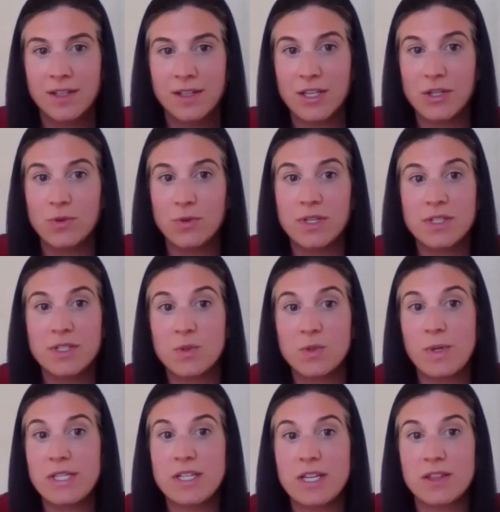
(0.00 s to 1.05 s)
Like you can
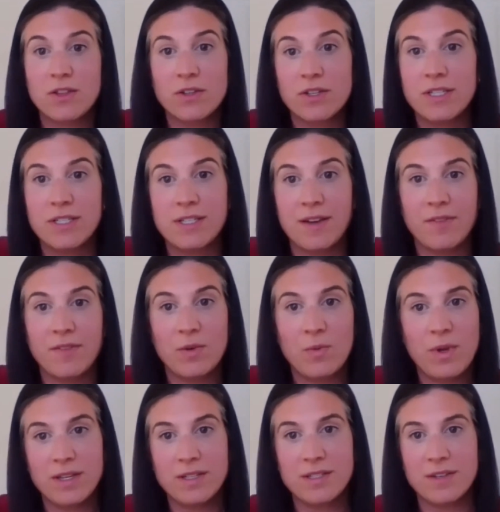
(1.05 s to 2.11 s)
switch at 37
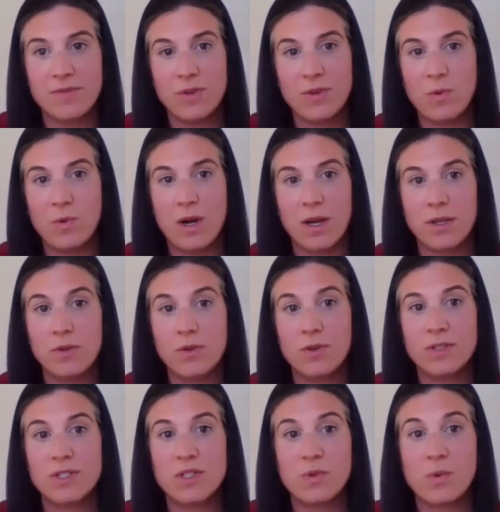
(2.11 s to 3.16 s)
weeks if you want. You
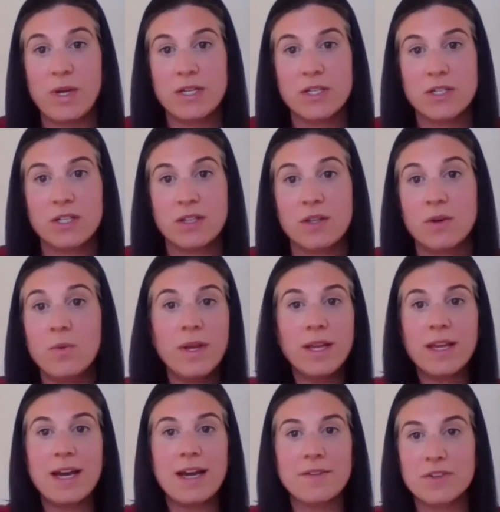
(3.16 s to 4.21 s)
can switch the
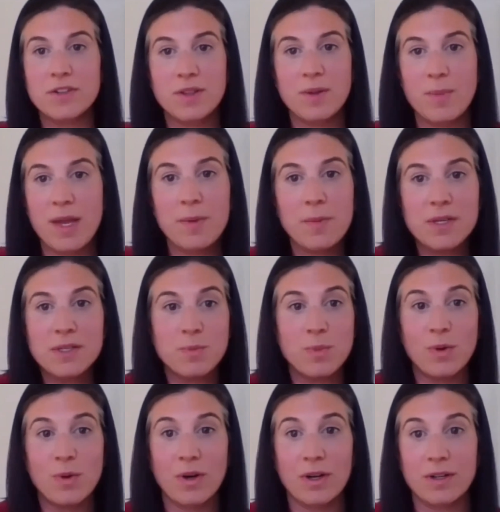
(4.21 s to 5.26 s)
week after the baby's
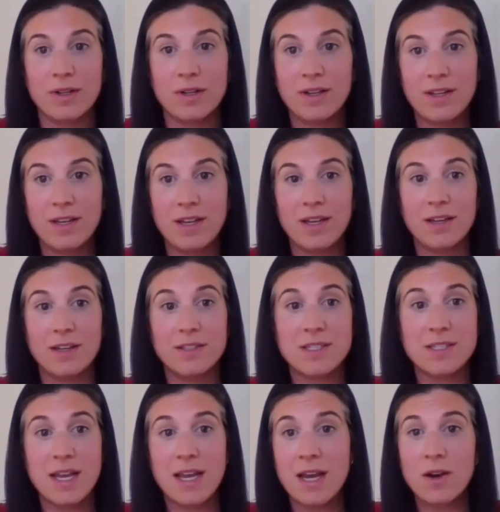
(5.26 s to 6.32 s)
born and
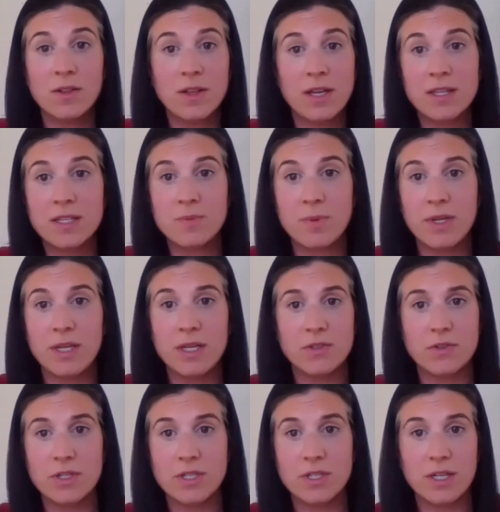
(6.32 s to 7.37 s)
say, I don't like this
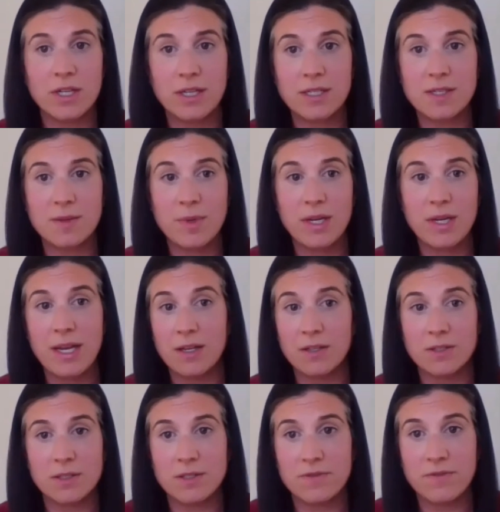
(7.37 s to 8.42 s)
pediatrician, I like somebody
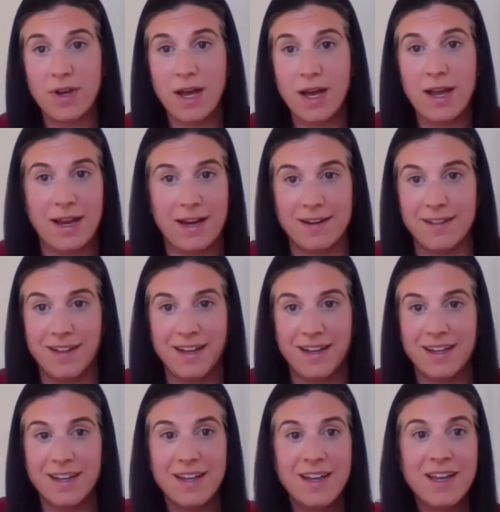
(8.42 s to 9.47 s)
else. It's fine.
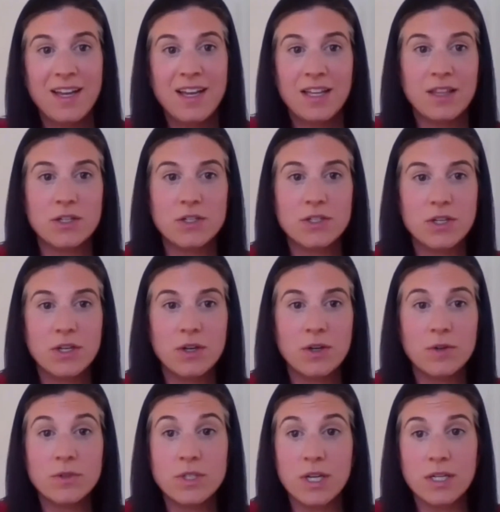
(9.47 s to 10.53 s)
Like there's
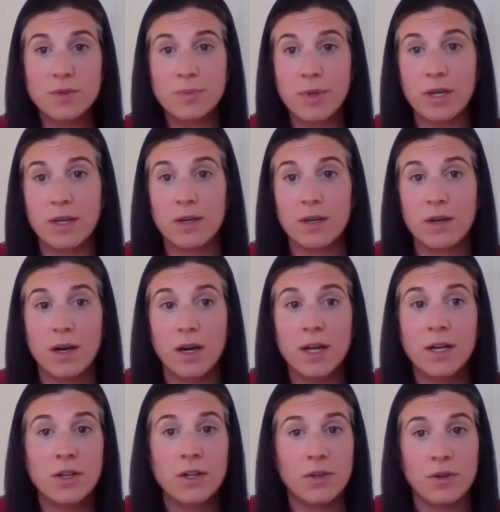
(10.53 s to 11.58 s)
no judgment
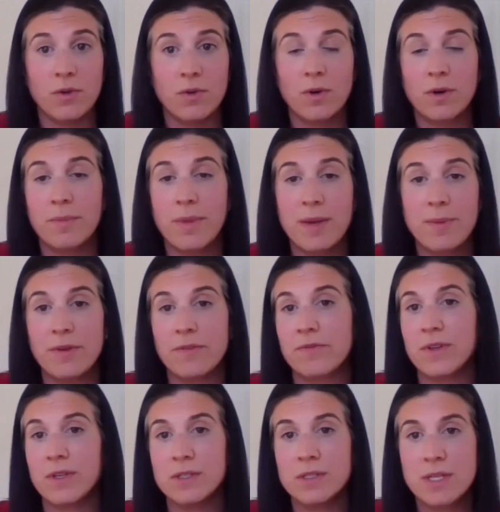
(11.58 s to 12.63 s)
on you, or maybe it
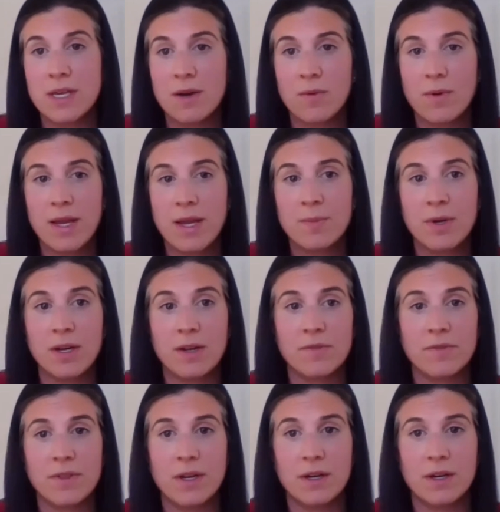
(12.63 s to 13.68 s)
feels that way, but
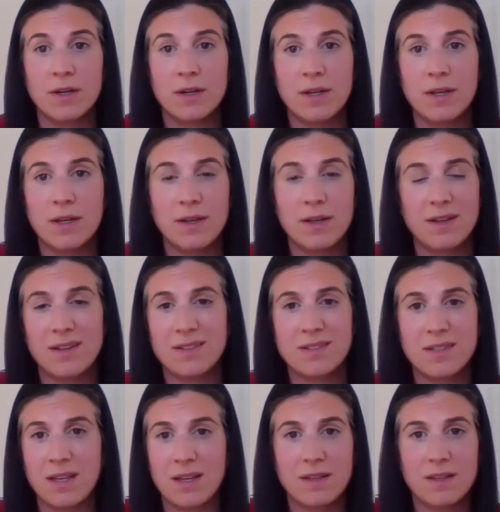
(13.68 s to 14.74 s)

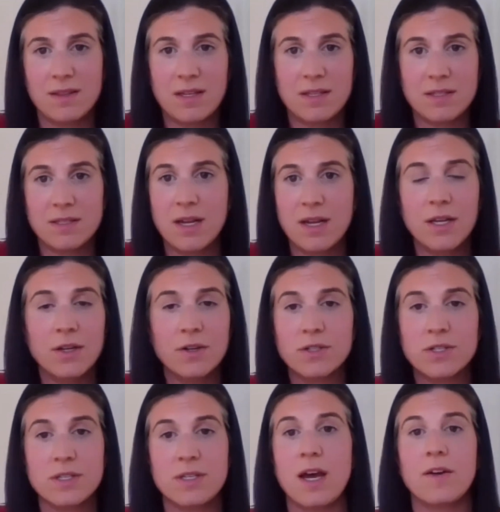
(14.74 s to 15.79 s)
it's like, that's not
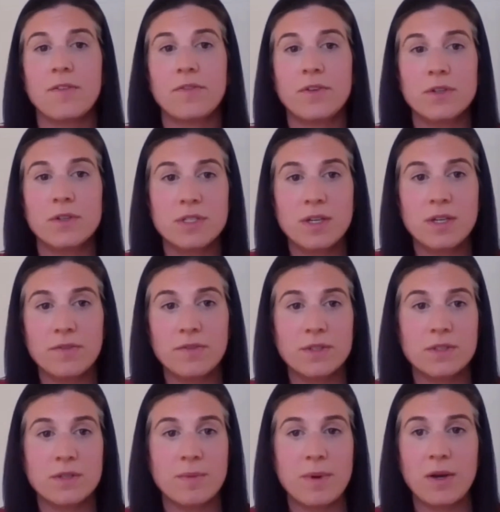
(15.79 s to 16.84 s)
your stuff. Your stuff
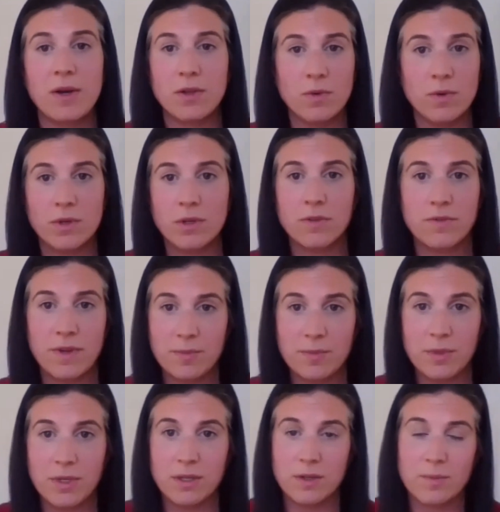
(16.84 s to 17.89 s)
is about you and your
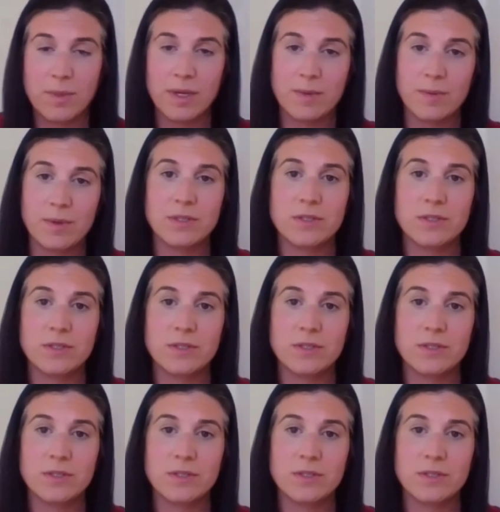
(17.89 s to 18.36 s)
family and your baby.